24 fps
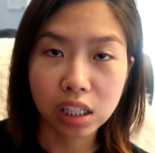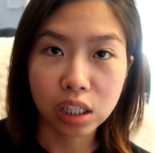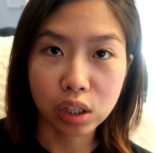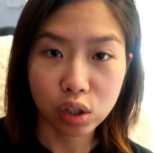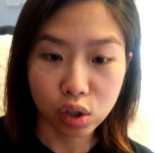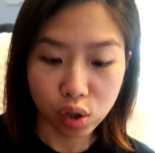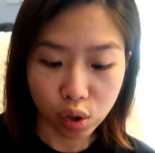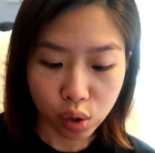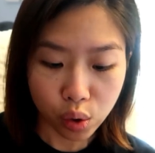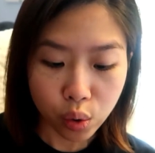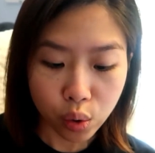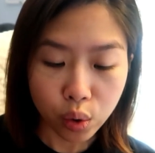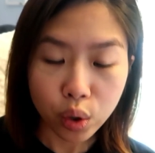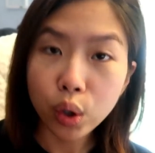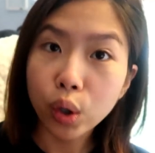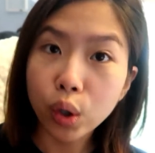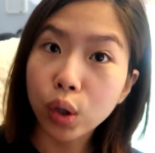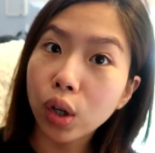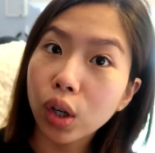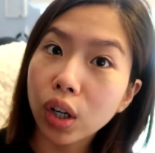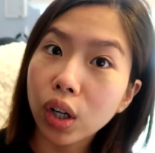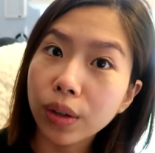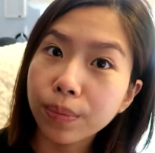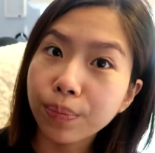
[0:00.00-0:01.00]
into
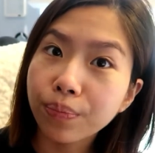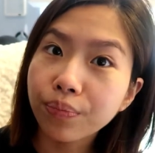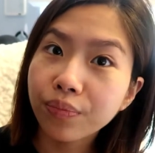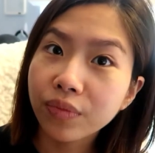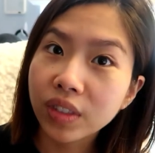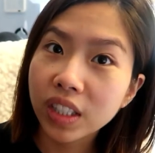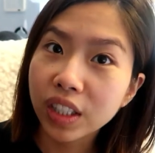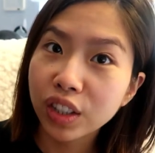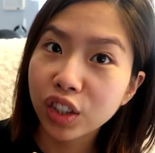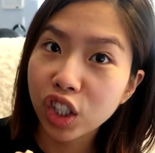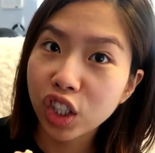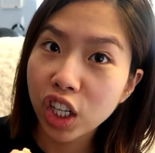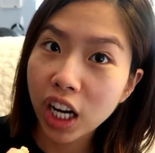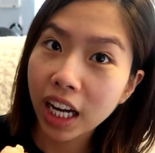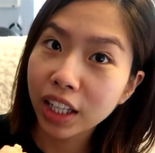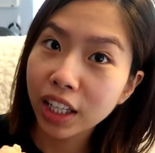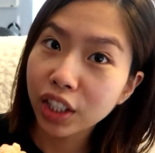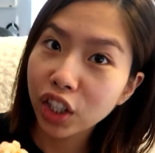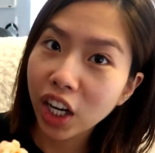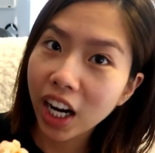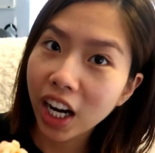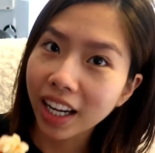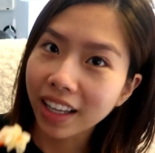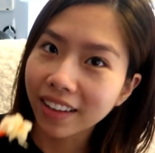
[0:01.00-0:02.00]
your GI
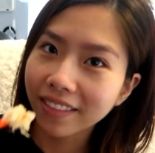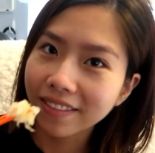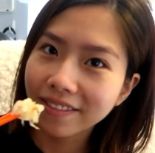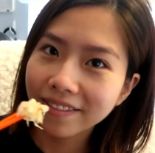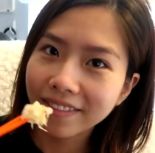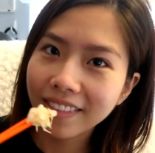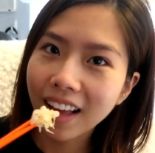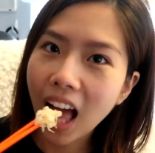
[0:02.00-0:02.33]
tract.